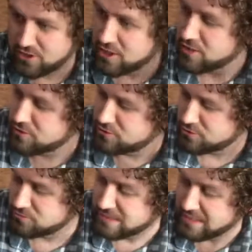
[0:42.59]
the
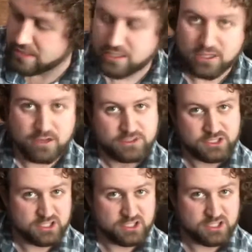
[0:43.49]
author really loves to